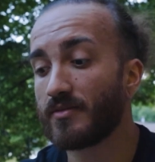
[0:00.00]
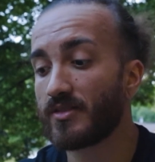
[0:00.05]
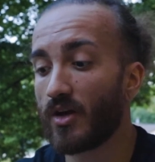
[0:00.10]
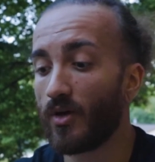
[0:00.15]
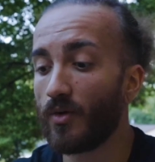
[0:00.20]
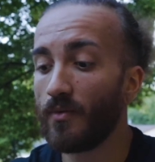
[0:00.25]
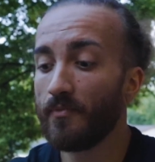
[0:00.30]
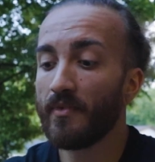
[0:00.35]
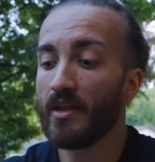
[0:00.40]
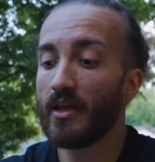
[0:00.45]

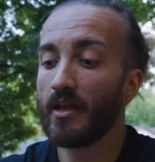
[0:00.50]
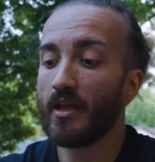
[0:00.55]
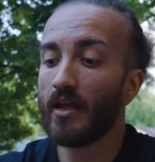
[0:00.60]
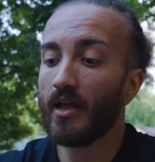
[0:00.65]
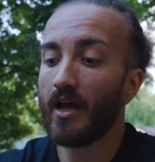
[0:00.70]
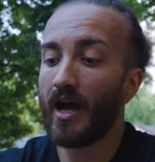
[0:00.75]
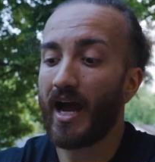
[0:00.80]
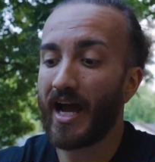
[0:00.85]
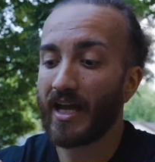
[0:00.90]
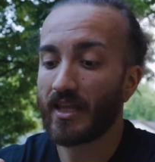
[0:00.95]
So
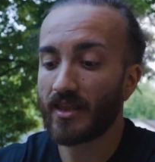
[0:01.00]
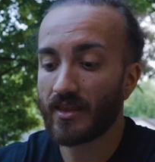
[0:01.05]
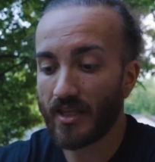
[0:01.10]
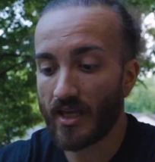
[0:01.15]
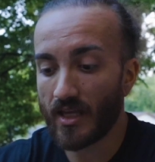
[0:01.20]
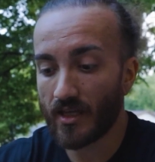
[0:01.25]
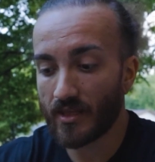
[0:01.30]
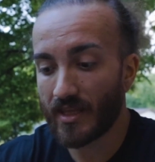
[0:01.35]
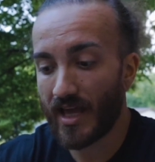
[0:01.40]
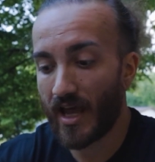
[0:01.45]
I
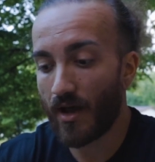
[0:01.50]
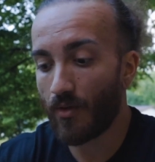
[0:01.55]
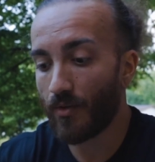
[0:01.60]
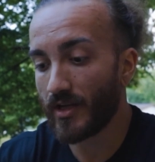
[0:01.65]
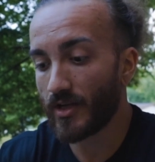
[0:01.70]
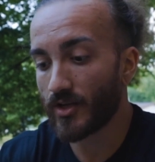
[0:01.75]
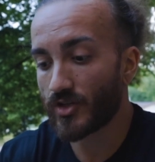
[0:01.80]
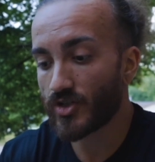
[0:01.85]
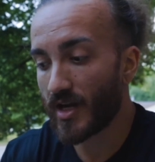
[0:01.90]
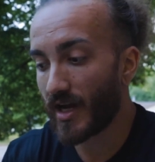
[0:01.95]
think that
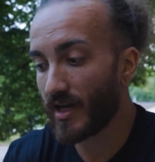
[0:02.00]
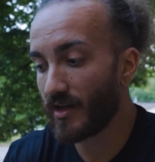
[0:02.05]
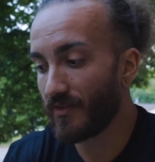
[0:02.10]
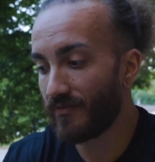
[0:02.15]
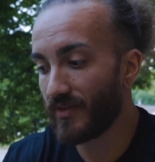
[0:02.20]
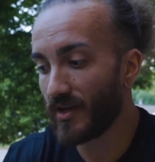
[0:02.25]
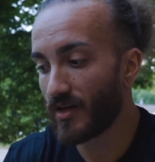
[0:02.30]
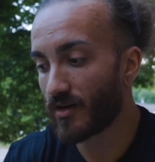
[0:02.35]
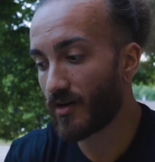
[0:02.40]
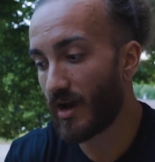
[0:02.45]
when you're trying to
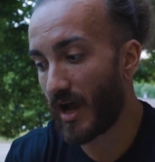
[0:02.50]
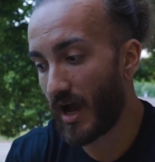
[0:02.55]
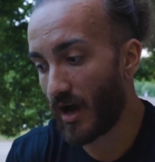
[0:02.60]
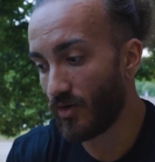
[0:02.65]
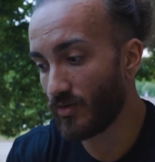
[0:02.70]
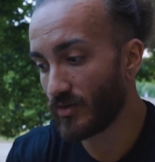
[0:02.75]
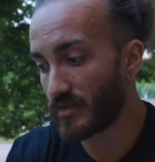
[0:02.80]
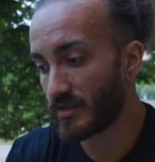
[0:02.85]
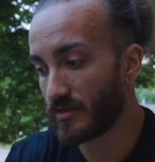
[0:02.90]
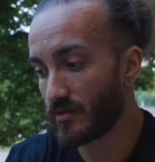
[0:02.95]
figure
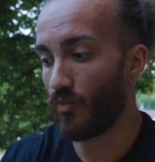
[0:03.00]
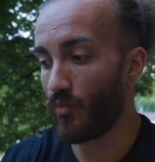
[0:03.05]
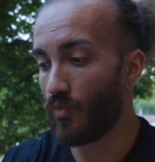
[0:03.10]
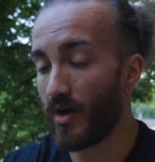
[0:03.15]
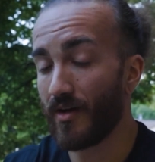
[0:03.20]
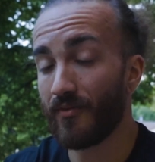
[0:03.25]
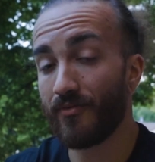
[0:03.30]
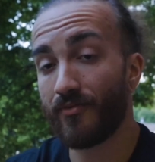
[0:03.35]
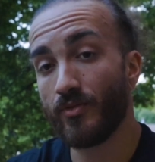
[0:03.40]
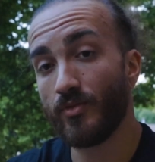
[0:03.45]
out
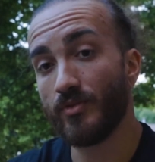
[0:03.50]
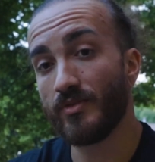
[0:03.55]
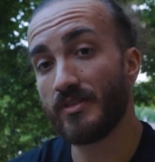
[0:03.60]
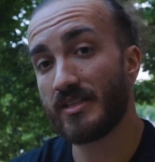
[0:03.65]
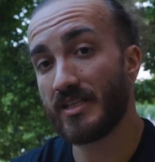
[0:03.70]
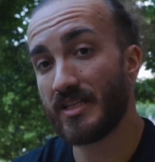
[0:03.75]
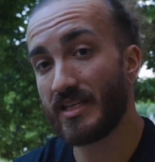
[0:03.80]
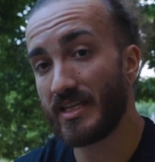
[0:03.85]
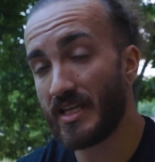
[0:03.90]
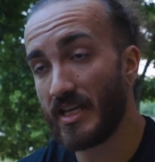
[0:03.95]
what
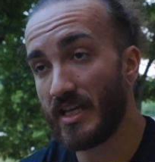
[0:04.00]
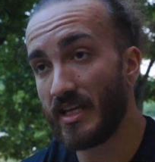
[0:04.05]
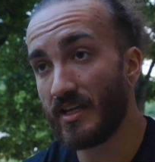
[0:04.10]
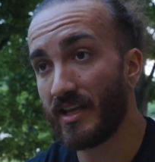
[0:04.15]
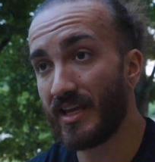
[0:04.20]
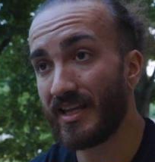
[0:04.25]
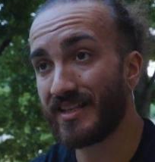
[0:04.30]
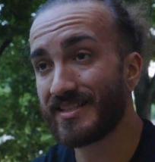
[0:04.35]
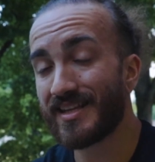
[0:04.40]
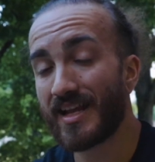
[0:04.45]
foods to eat,
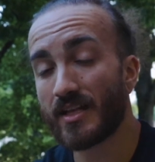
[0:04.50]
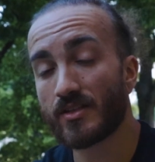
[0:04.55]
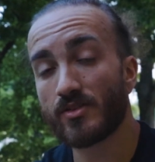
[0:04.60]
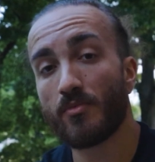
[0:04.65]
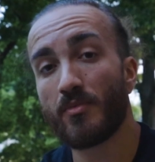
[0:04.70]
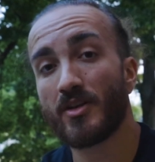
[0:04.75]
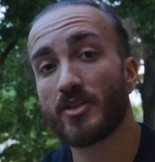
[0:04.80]
it's not so